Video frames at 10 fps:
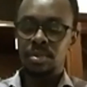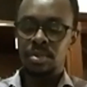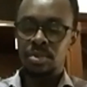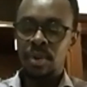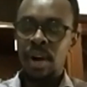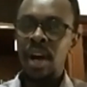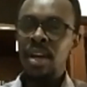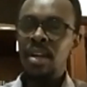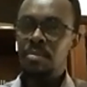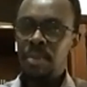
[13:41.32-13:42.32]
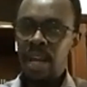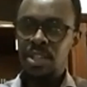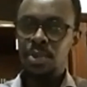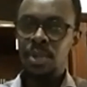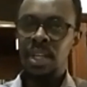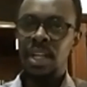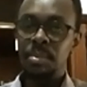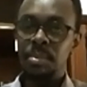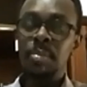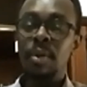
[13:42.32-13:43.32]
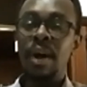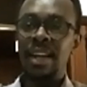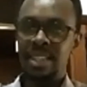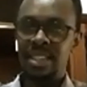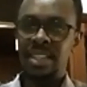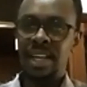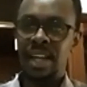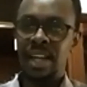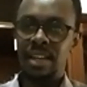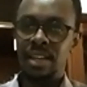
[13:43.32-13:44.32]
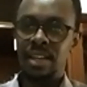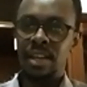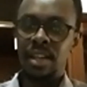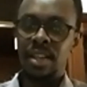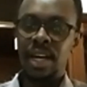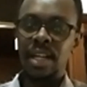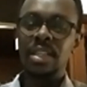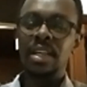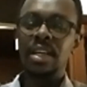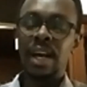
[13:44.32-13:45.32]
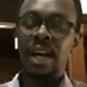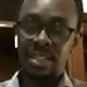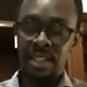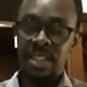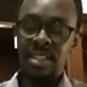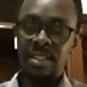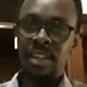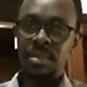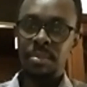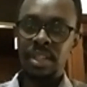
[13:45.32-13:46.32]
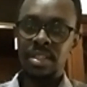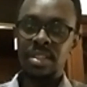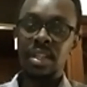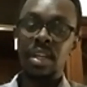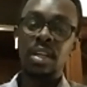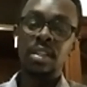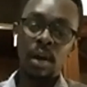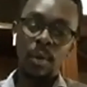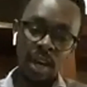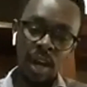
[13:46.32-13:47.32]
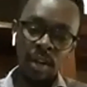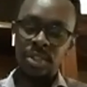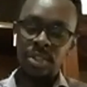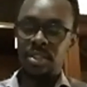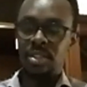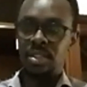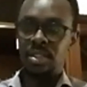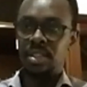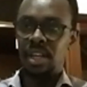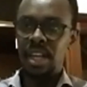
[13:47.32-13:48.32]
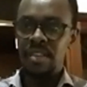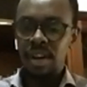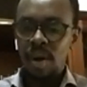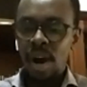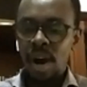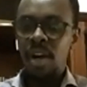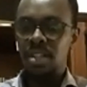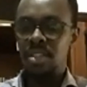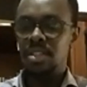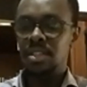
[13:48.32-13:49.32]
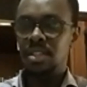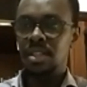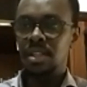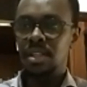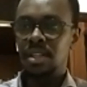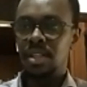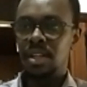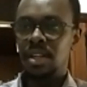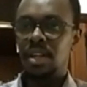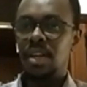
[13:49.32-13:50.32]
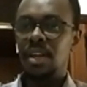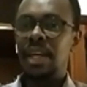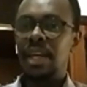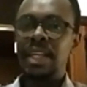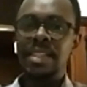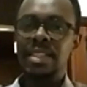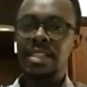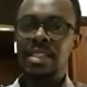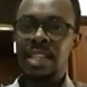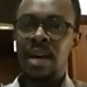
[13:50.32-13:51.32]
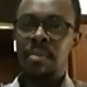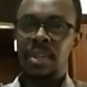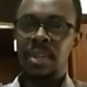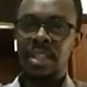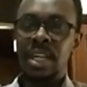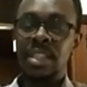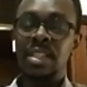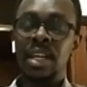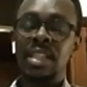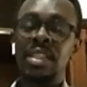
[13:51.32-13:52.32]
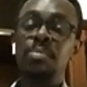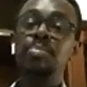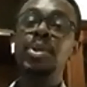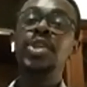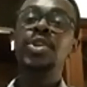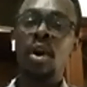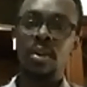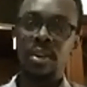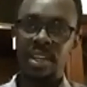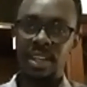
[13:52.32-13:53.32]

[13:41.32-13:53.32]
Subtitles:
try make sure that people understand that as this event means, our cultures, even our arts, is something that is beyond